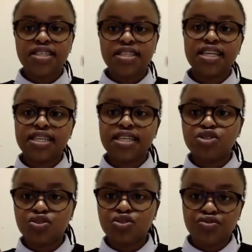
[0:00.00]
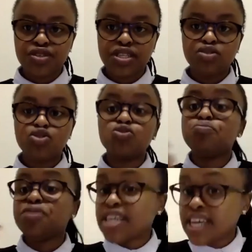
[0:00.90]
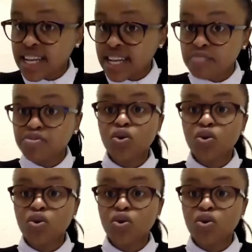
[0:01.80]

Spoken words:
that lead children to be kidnapped